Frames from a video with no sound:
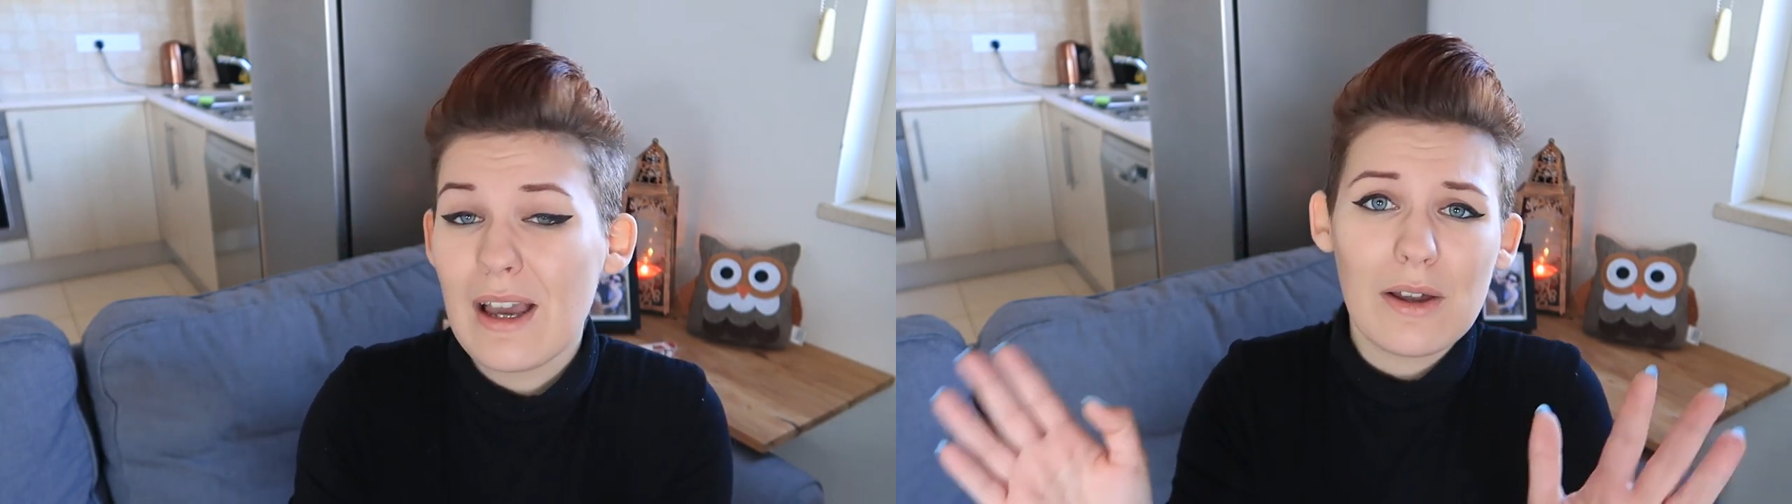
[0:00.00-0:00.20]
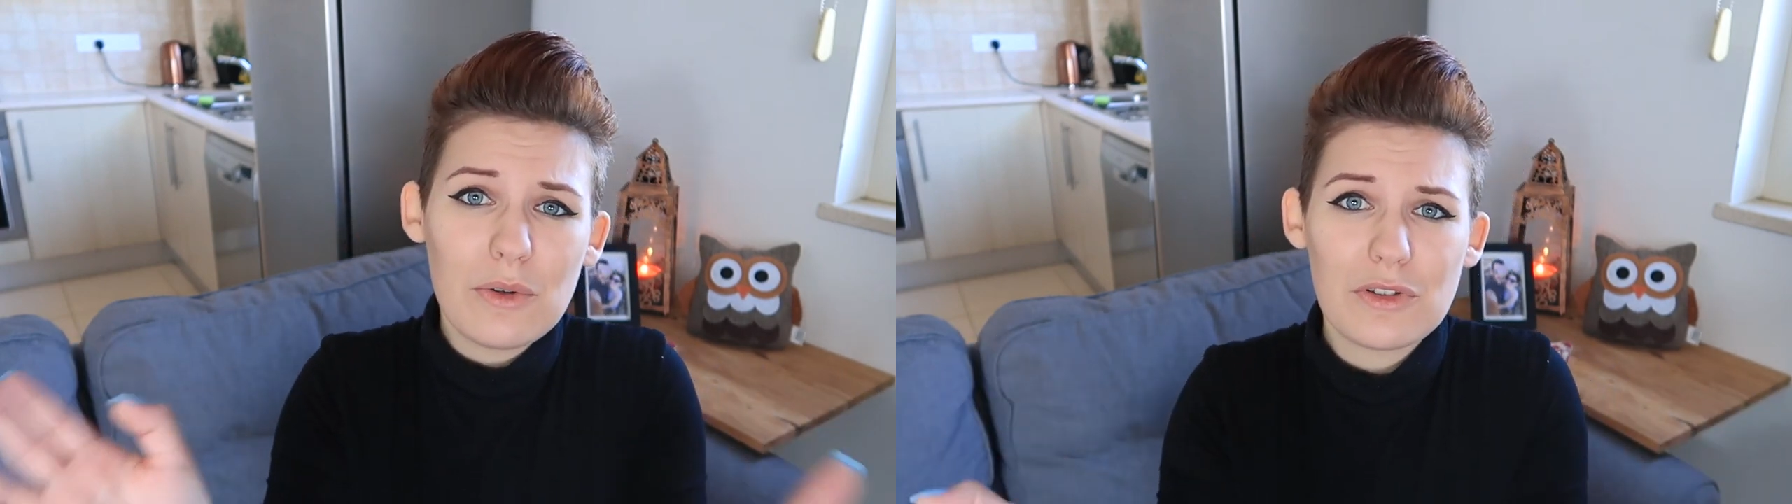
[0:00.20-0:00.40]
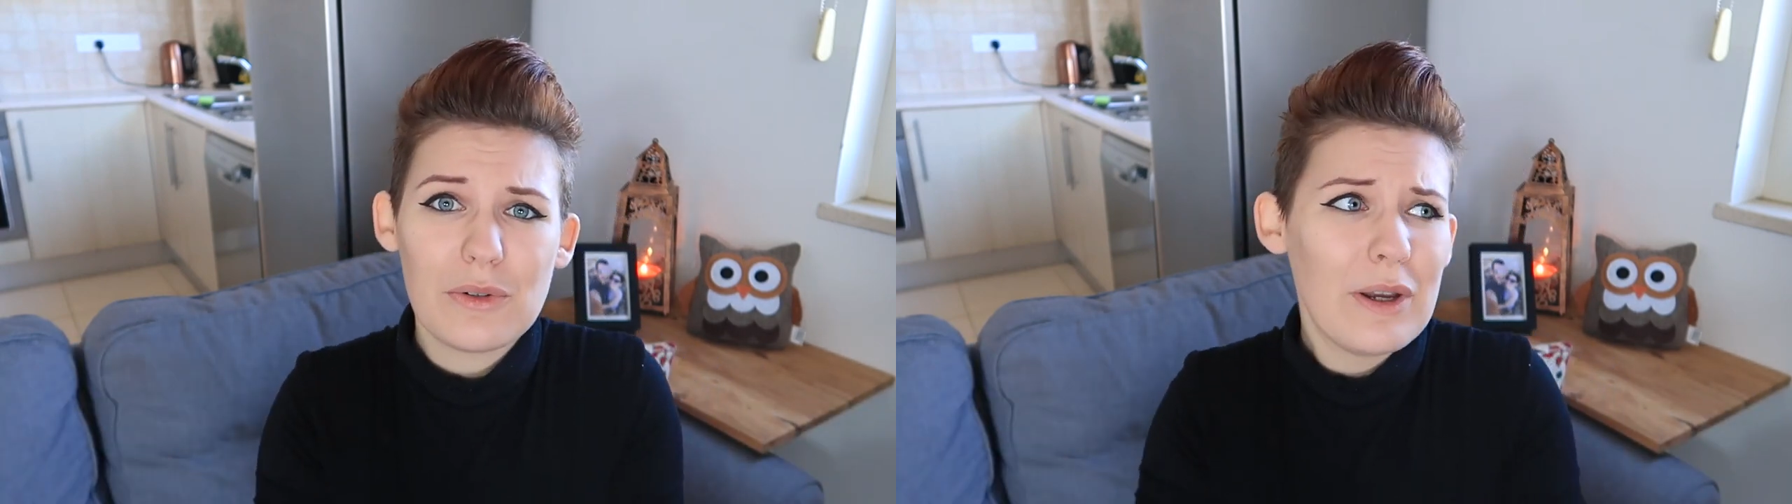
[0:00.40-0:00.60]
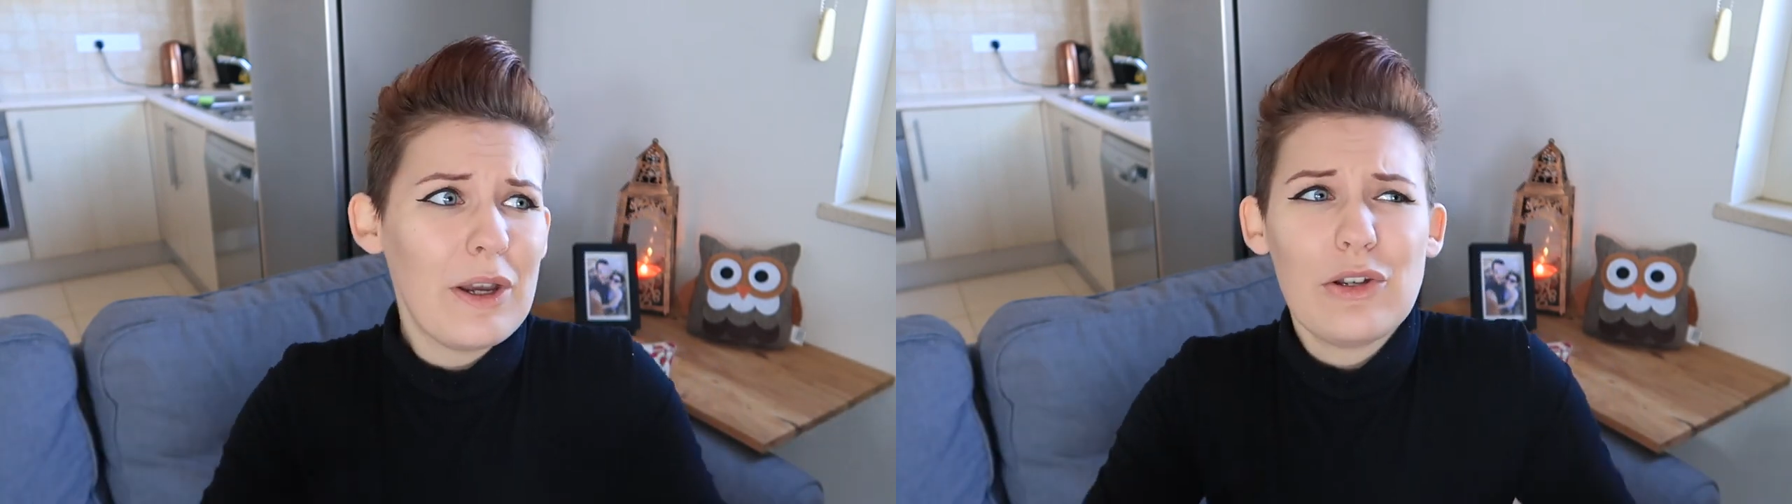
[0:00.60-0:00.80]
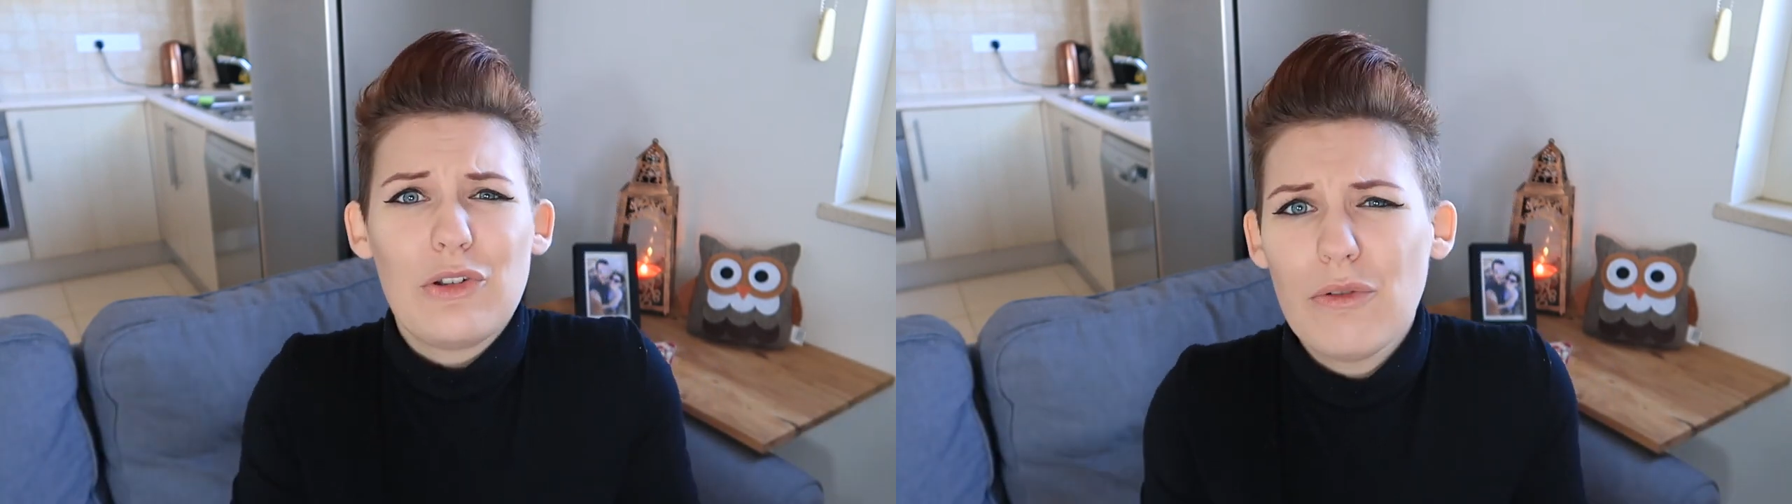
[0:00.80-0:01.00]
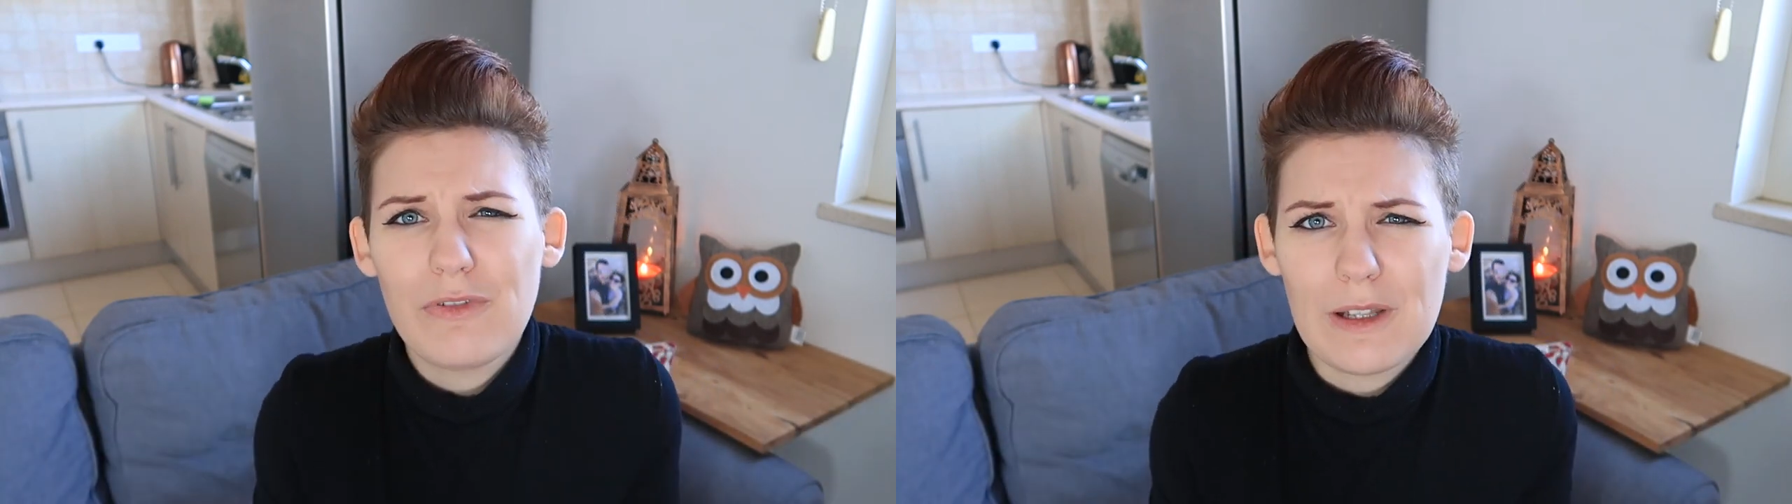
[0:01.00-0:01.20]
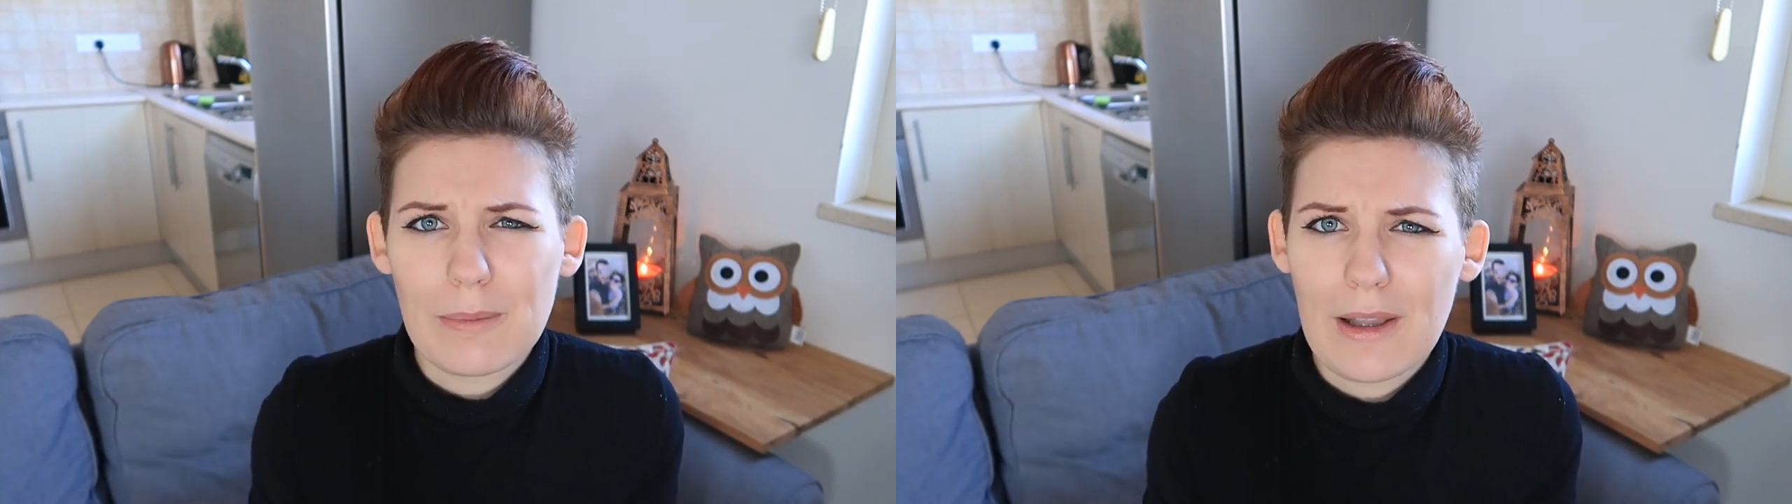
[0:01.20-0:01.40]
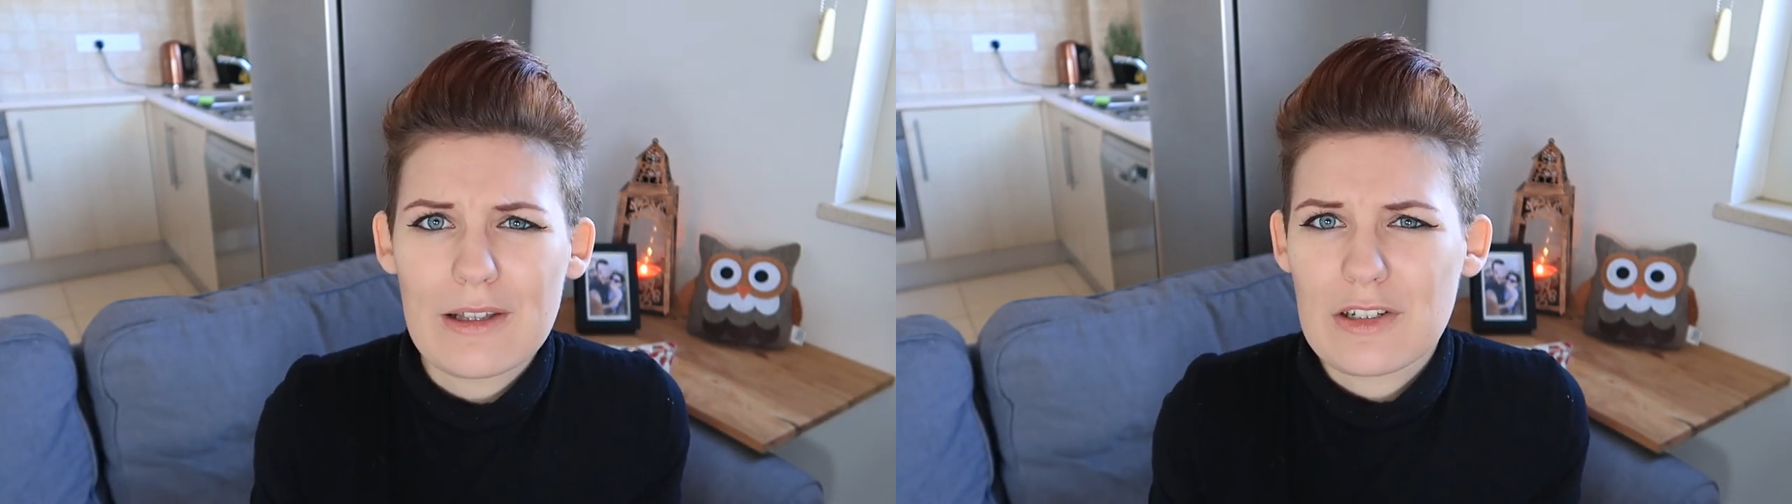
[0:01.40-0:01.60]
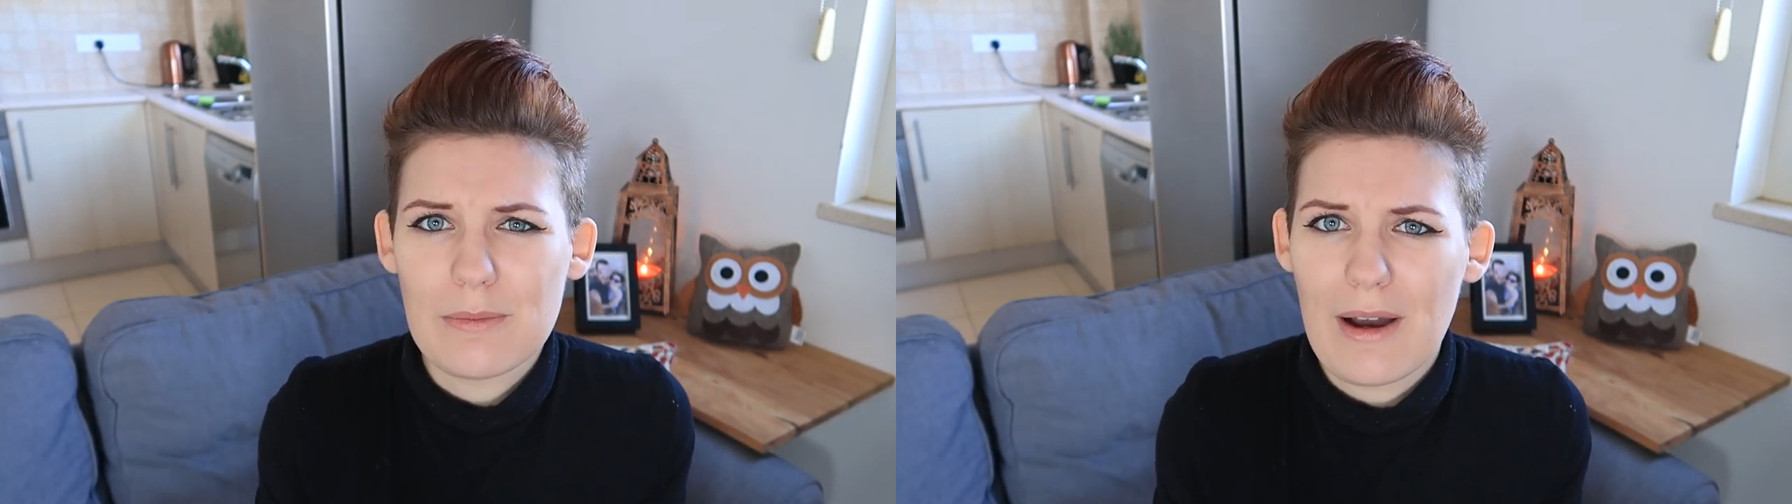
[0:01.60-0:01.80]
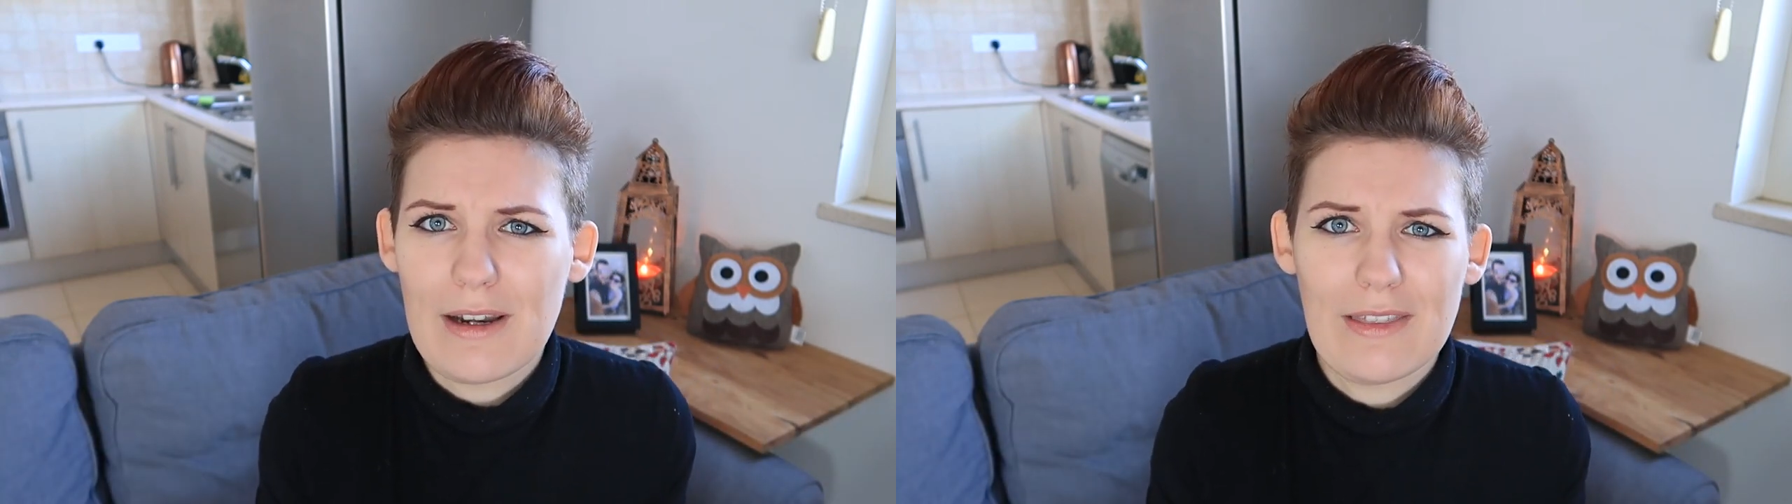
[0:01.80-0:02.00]
And also, don't feel obliged
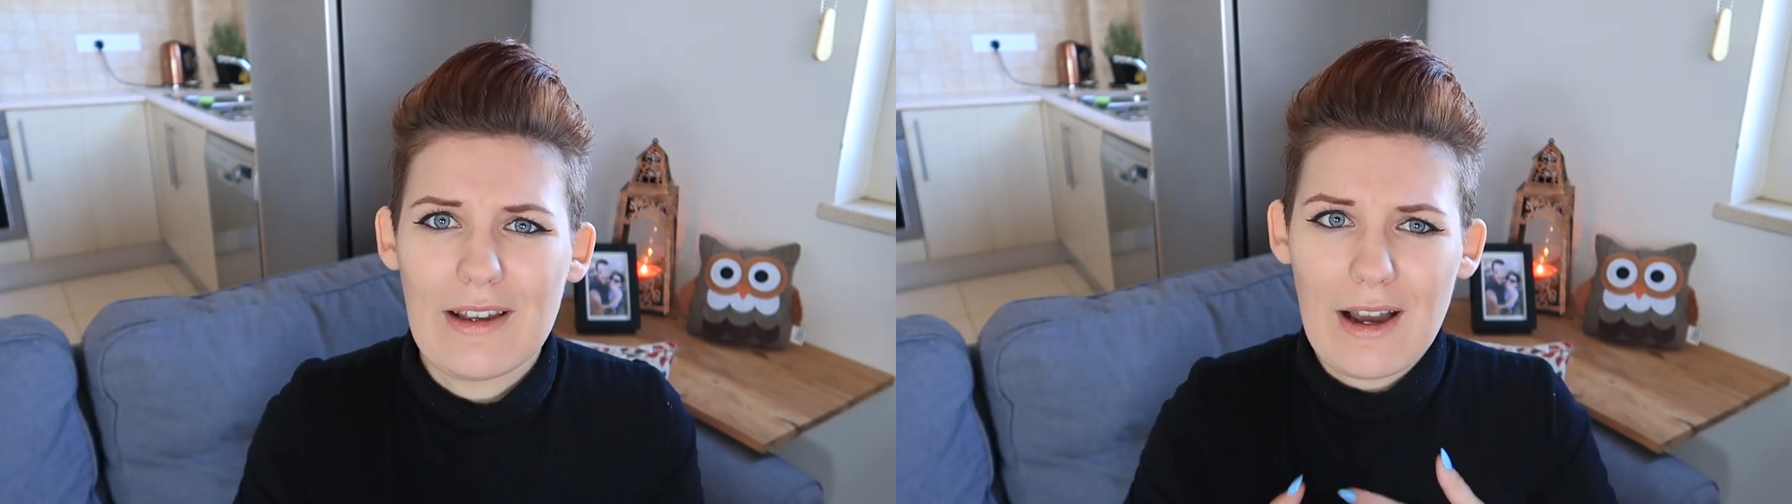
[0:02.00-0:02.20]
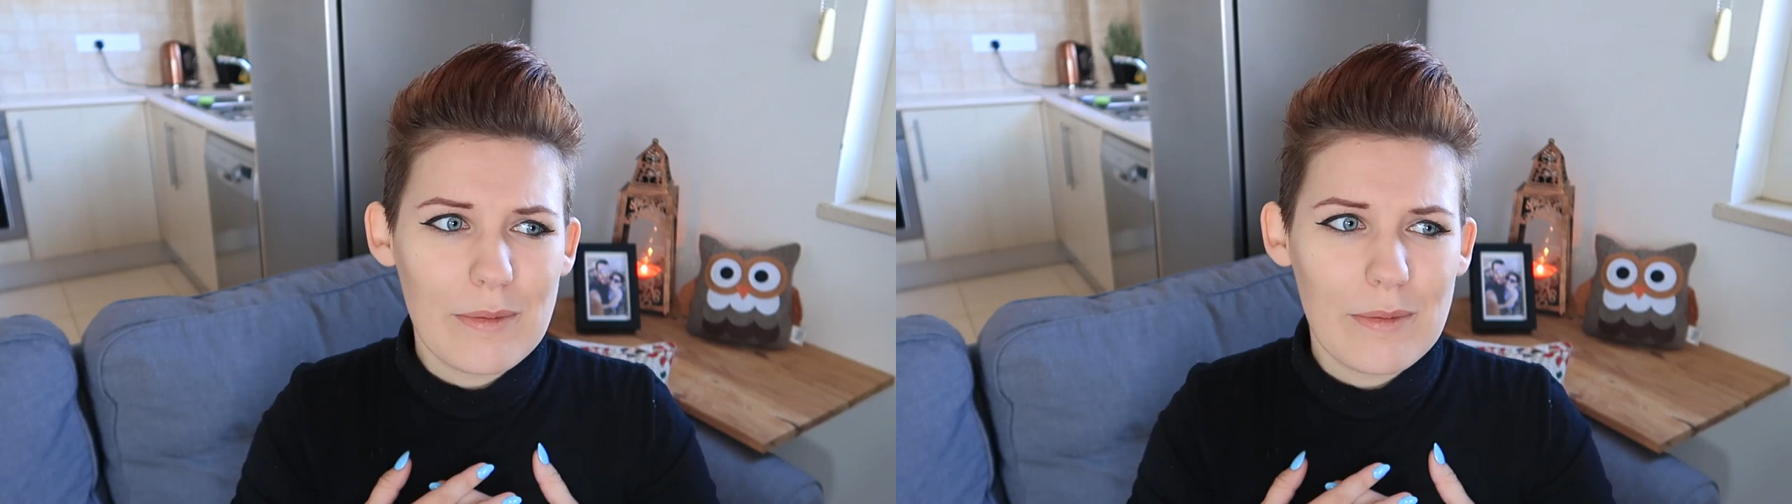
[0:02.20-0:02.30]
to buy anything.